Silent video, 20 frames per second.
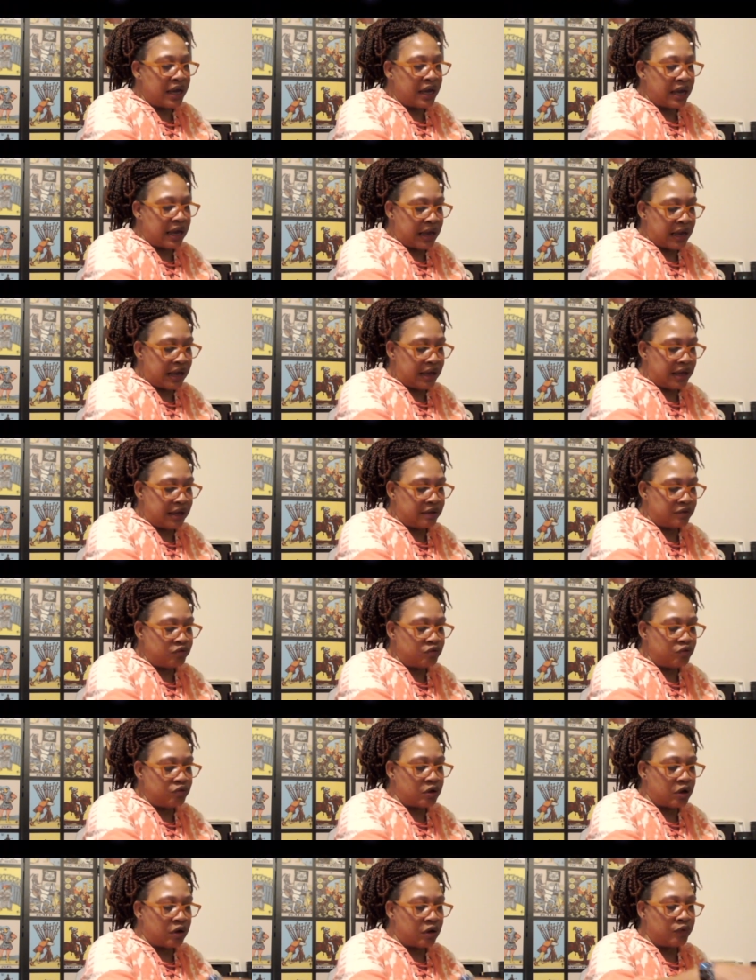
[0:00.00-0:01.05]
and you
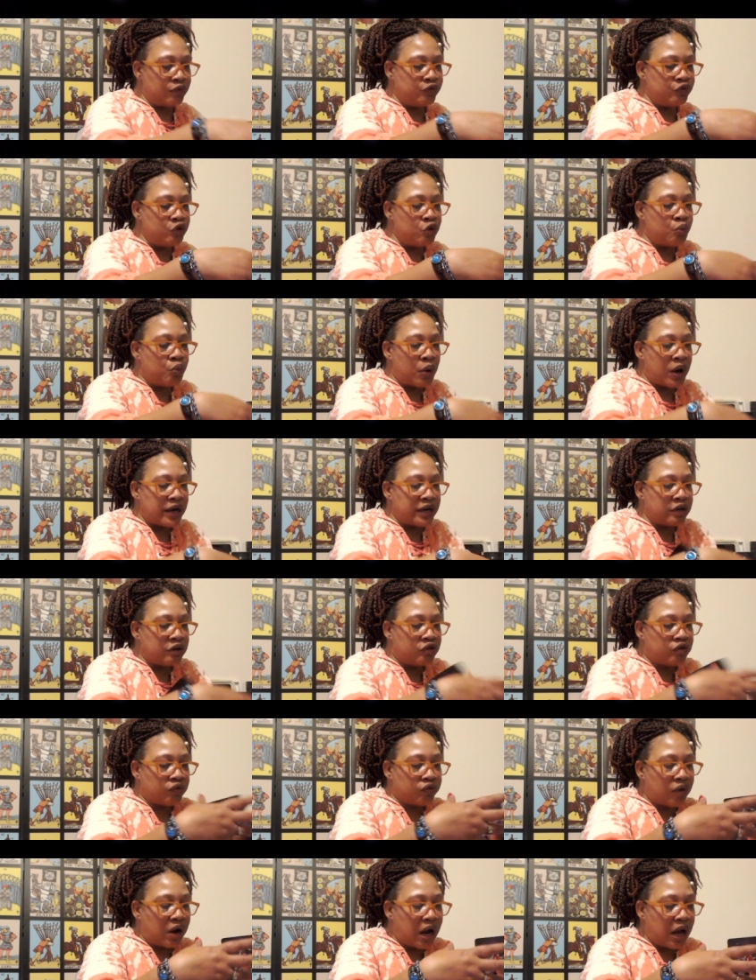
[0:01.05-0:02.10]
know you want to
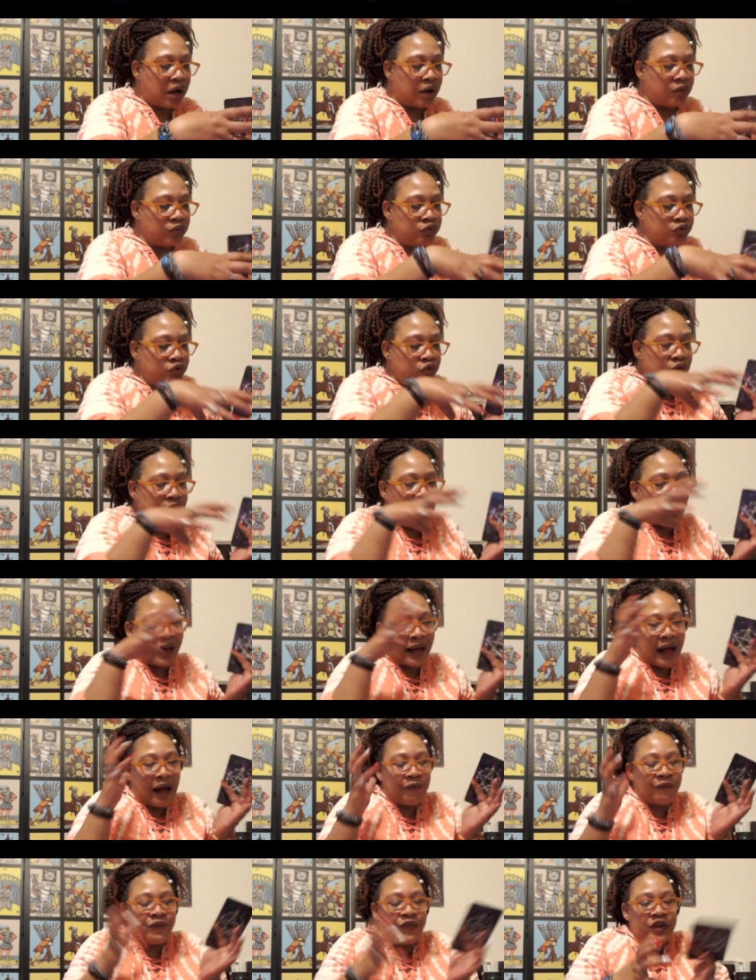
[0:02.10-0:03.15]
grow you like
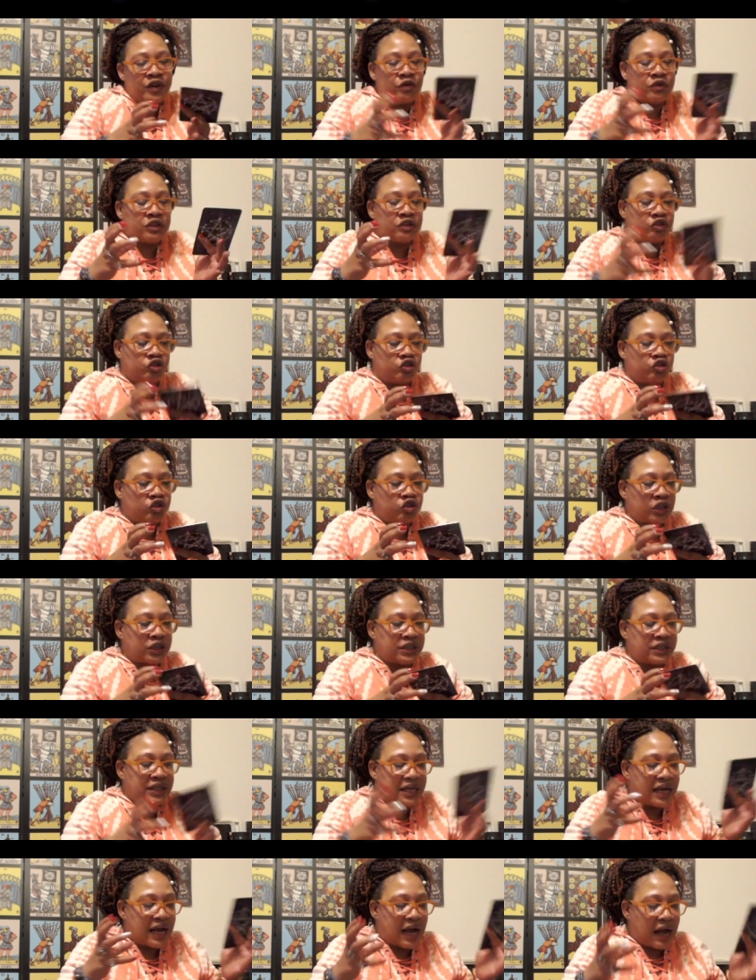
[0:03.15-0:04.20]
i feel
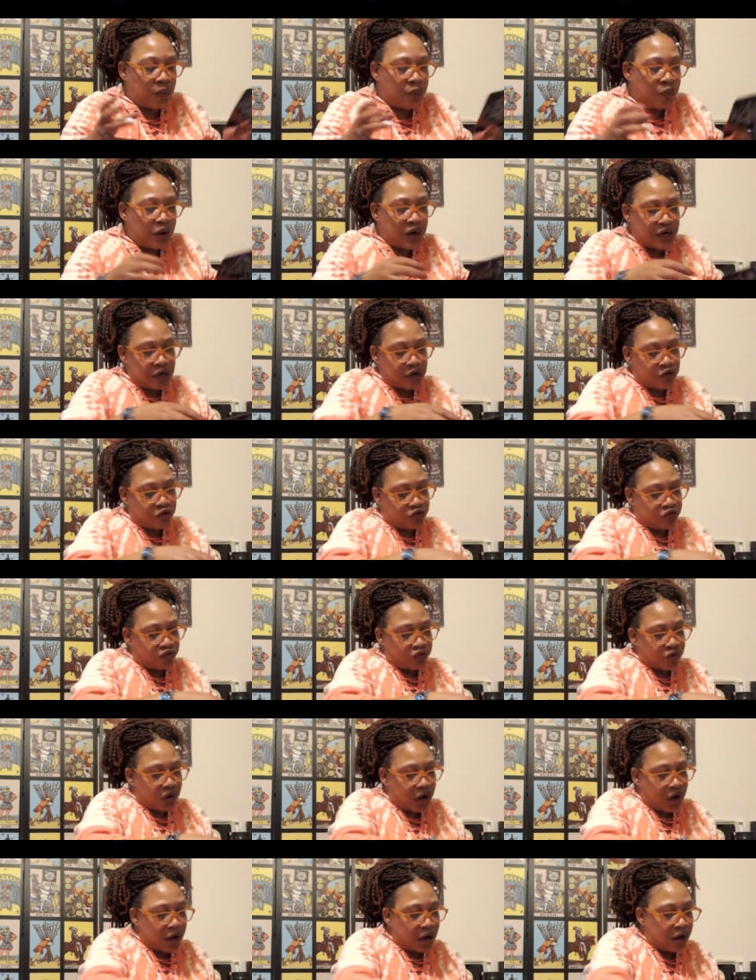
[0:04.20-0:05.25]
constricted i want to
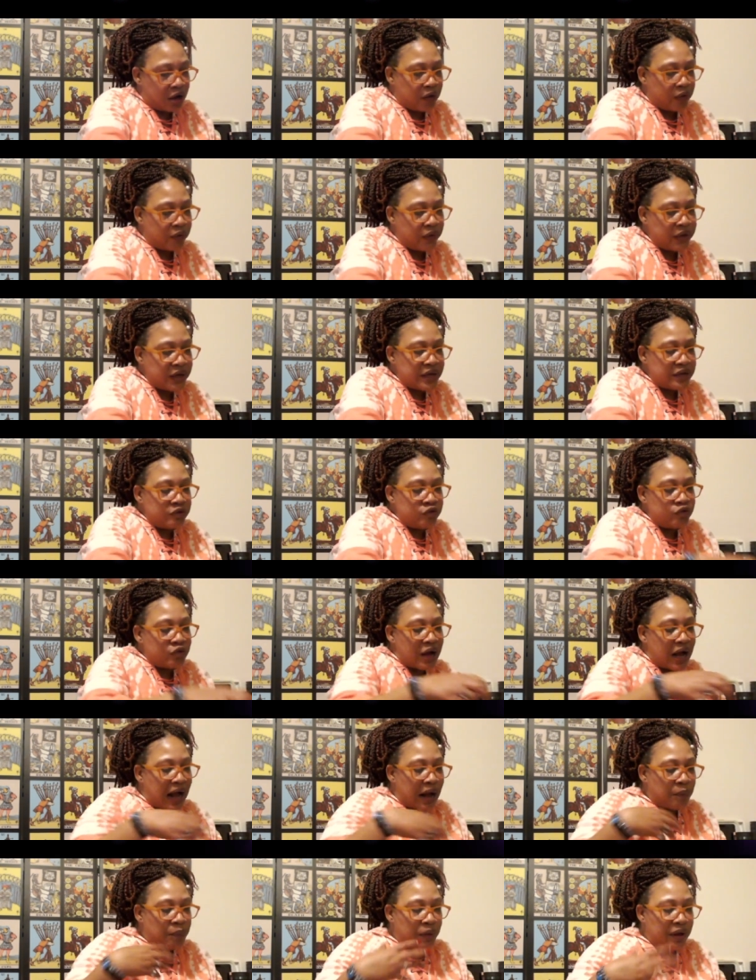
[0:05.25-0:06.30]
grow you know
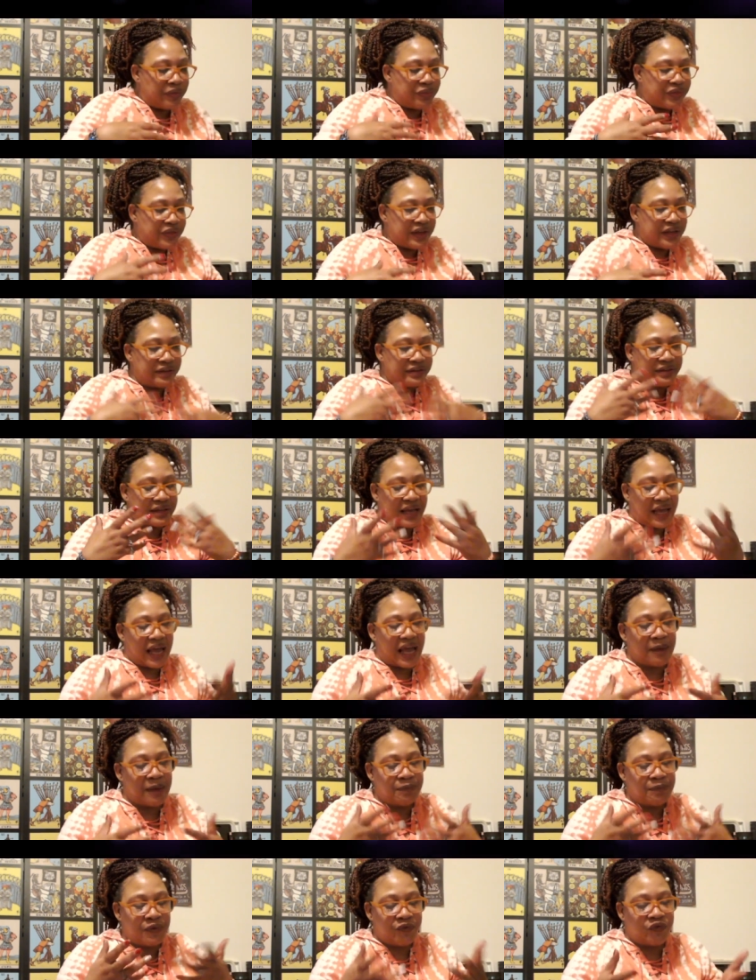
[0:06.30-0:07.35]
i want things to
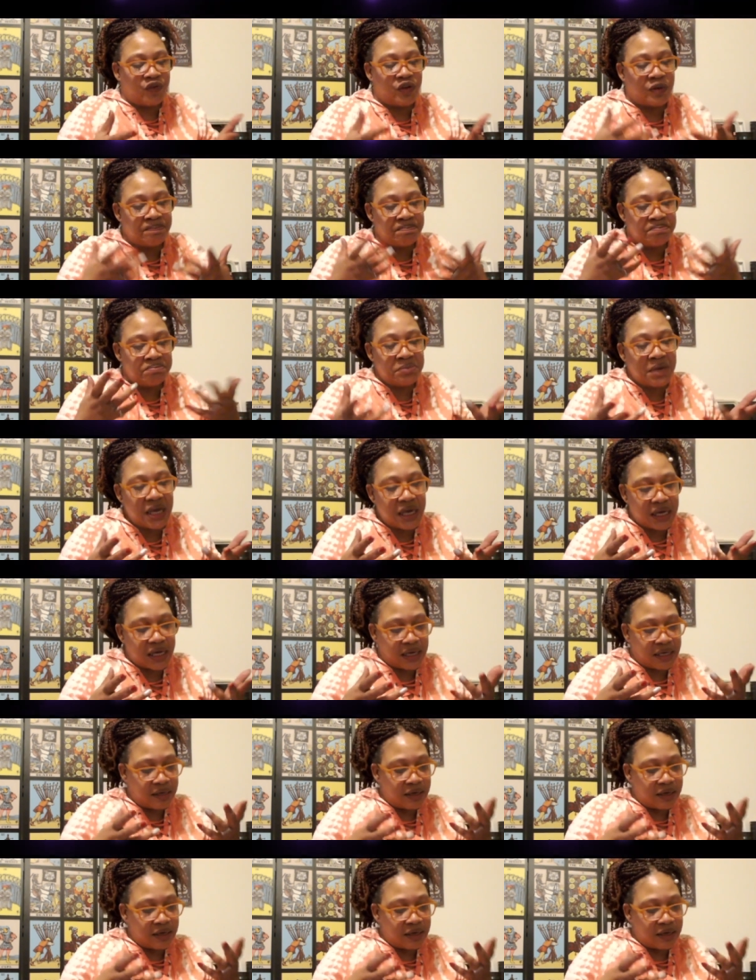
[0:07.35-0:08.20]
happen for me